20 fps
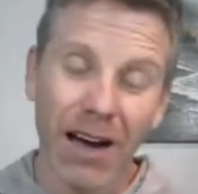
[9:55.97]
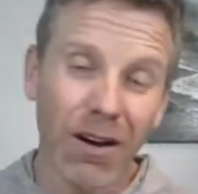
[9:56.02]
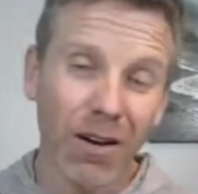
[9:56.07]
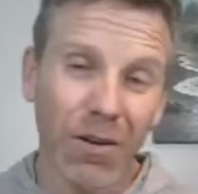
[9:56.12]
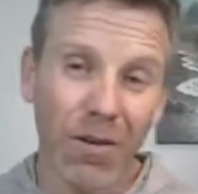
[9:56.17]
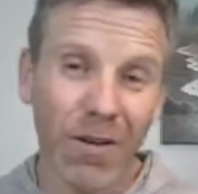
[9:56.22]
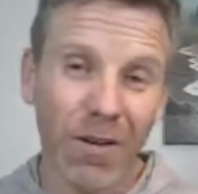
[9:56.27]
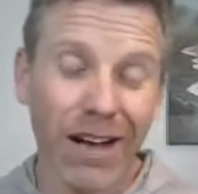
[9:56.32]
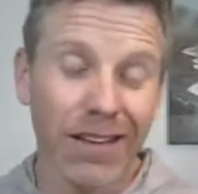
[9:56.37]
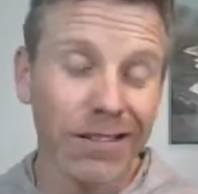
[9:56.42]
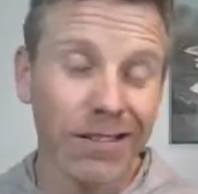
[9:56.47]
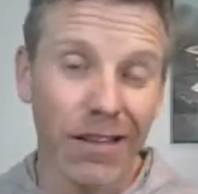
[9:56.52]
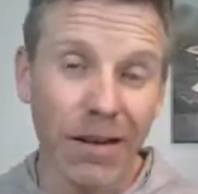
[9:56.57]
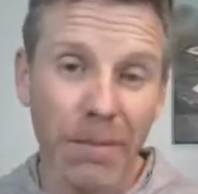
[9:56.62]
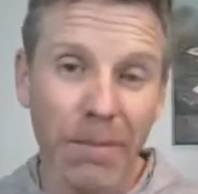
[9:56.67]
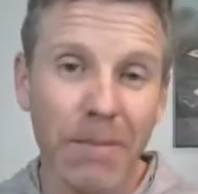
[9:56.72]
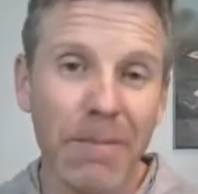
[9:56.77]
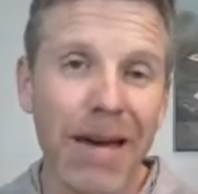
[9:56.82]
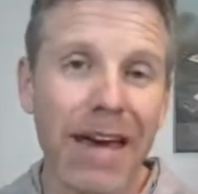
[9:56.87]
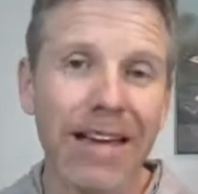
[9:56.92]
That's an
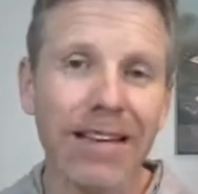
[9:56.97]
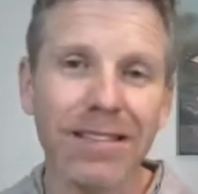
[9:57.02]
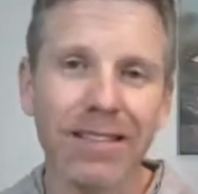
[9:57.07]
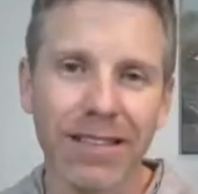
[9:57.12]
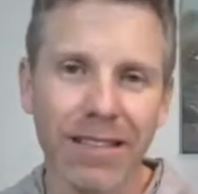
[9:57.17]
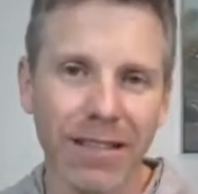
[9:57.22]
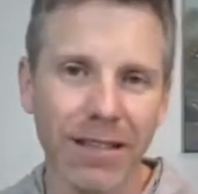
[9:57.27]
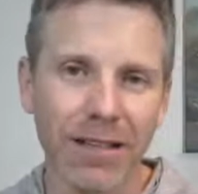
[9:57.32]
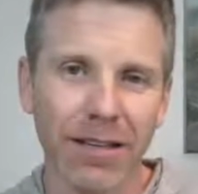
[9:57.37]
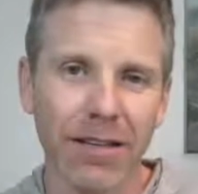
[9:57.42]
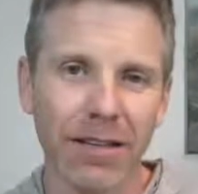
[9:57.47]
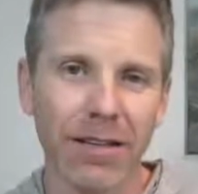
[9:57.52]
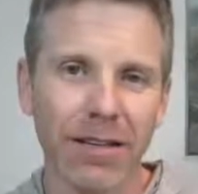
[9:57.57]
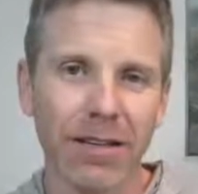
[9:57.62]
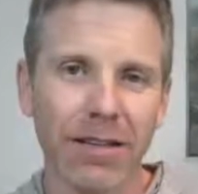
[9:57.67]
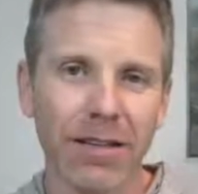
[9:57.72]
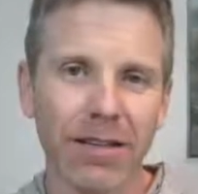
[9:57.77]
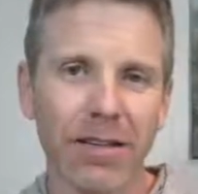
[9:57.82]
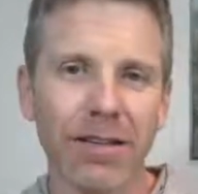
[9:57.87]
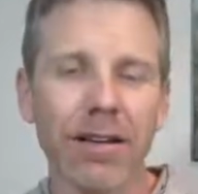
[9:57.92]
amazing
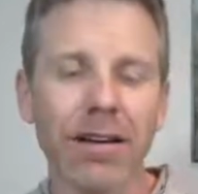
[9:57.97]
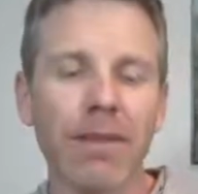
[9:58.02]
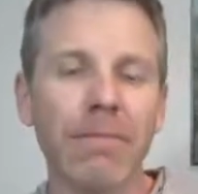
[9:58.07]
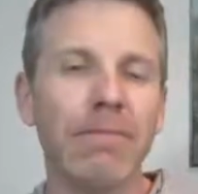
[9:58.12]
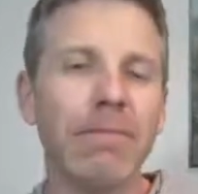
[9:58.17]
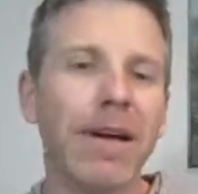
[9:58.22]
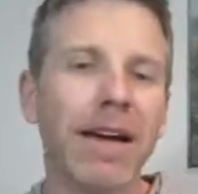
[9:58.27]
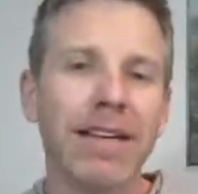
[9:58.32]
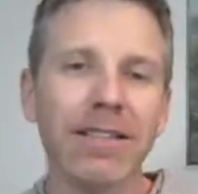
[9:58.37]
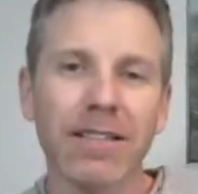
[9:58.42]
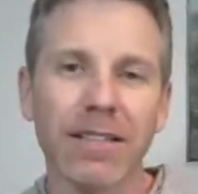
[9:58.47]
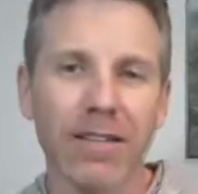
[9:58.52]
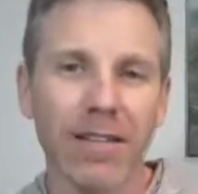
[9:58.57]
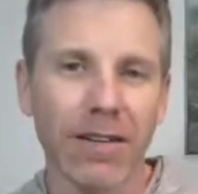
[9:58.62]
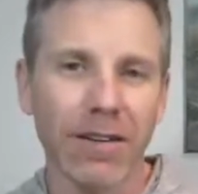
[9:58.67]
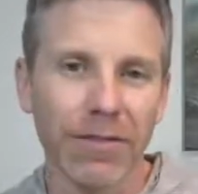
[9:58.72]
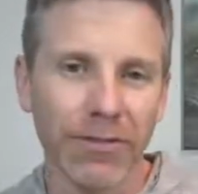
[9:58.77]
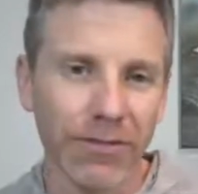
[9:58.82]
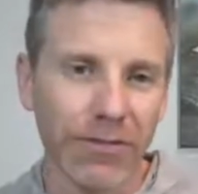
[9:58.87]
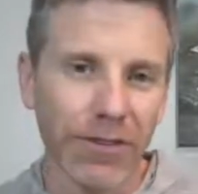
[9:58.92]

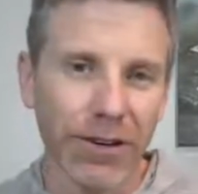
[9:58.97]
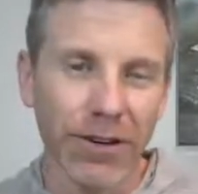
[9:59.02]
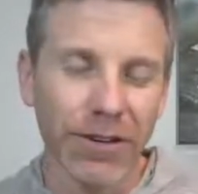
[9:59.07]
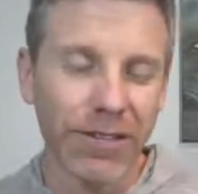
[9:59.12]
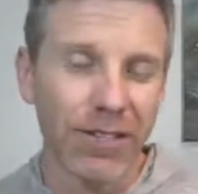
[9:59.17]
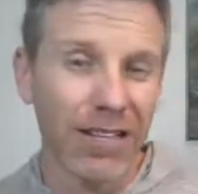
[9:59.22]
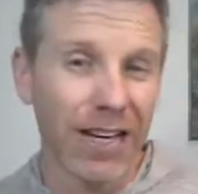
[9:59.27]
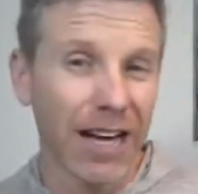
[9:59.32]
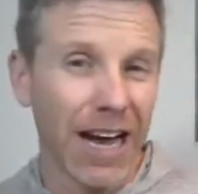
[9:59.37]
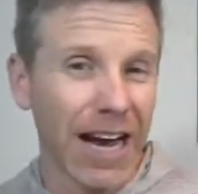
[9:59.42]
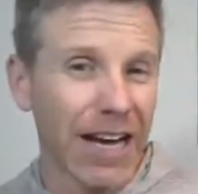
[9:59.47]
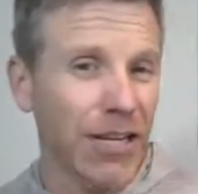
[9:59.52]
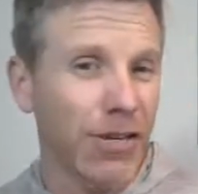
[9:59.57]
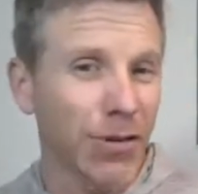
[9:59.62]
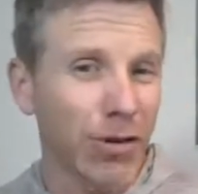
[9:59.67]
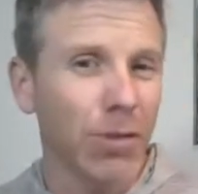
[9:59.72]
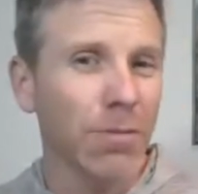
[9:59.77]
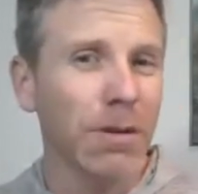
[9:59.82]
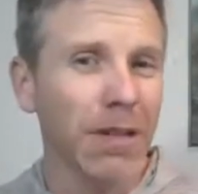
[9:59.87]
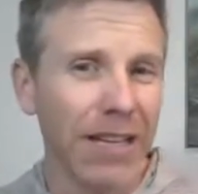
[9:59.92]
verse. And I
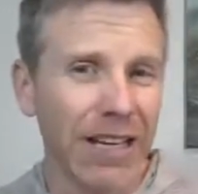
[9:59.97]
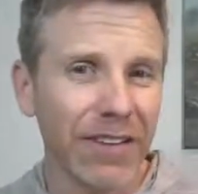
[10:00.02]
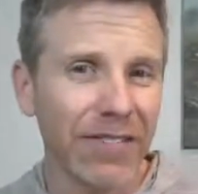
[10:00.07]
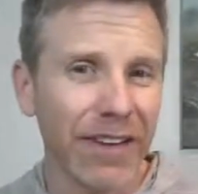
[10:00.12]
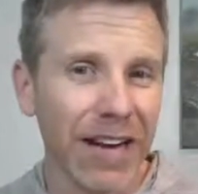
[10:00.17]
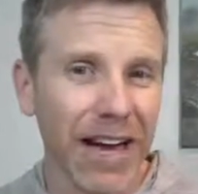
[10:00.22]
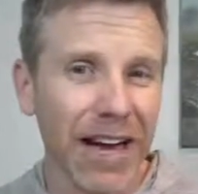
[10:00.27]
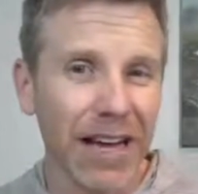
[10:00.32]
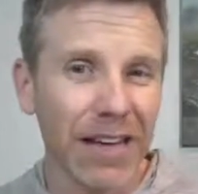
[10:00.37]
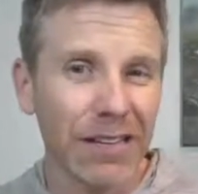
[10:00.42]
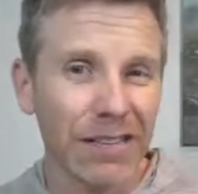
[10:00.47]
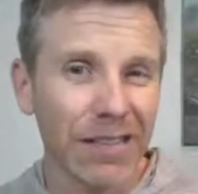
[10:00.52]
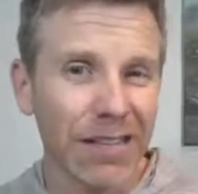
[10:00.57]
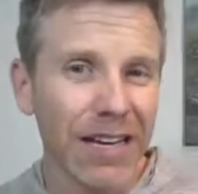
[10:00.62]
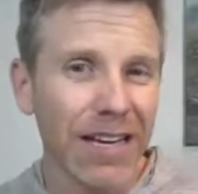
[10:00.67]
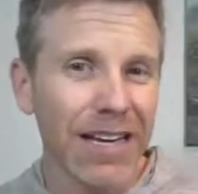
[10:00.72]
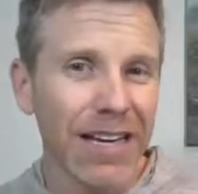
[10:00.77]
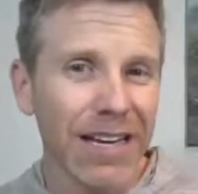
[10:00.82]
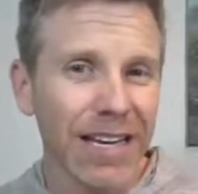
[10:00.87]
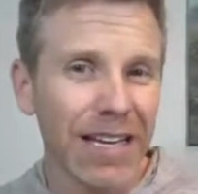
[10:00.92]
do believe it has
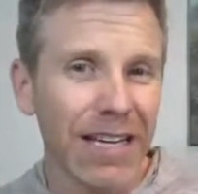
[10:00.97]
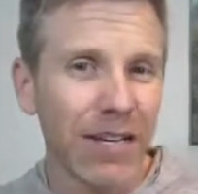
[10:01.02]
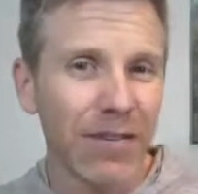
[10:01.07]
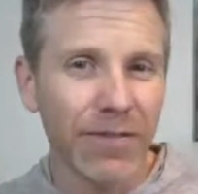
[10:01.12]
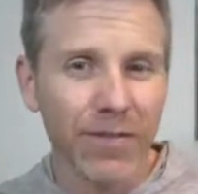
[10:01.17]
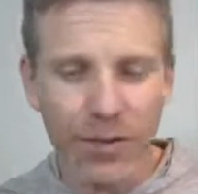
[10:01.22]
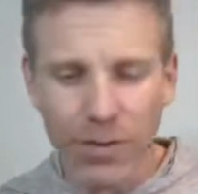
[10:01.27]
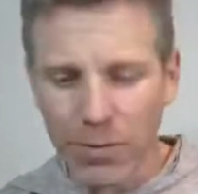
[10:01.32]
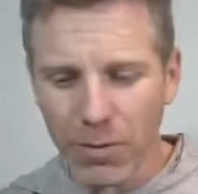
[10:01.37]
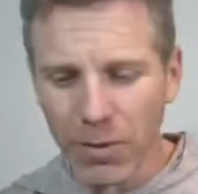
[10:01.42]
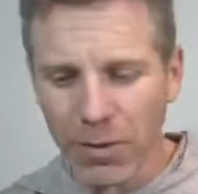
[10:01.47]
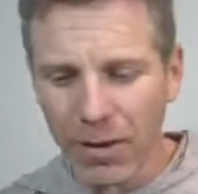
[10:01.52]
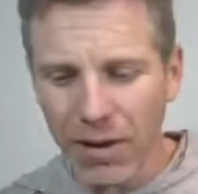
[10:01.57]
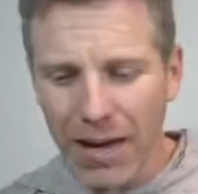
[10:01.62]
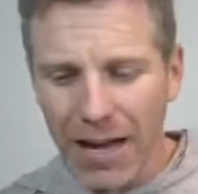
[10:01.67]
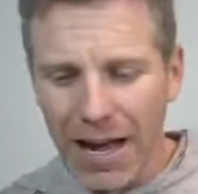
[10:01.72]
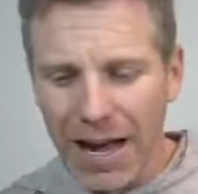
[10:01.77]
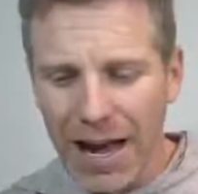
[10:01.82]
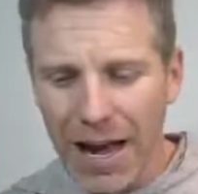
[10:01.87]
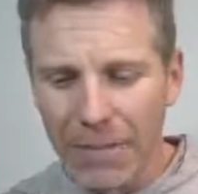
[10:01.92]
individual
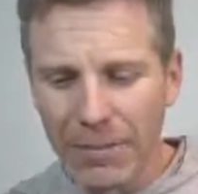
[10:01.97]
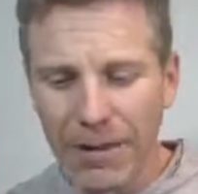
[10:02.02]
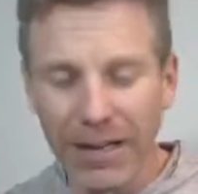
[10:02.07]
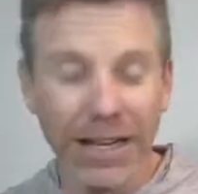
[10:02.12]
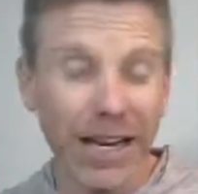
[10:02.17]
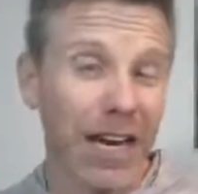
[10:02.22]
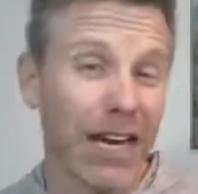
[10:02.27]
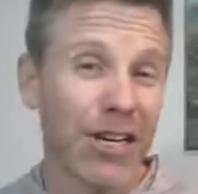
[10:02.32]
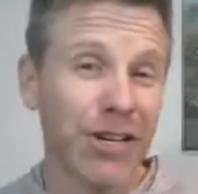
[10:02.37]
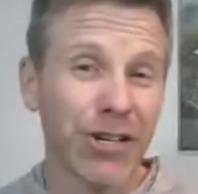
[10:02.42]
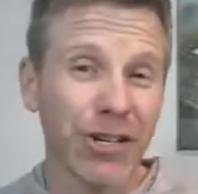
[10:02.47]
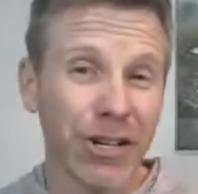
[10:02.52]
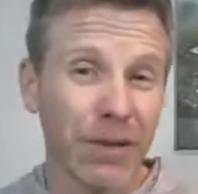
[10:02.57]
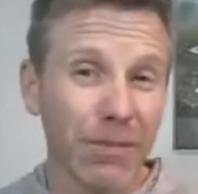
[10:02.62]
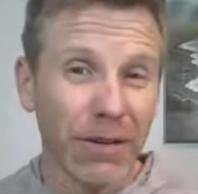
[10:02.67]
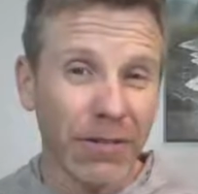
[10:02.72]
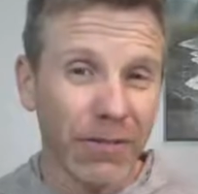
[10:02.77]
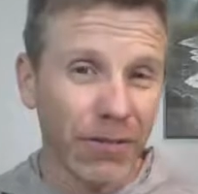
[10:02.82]
application.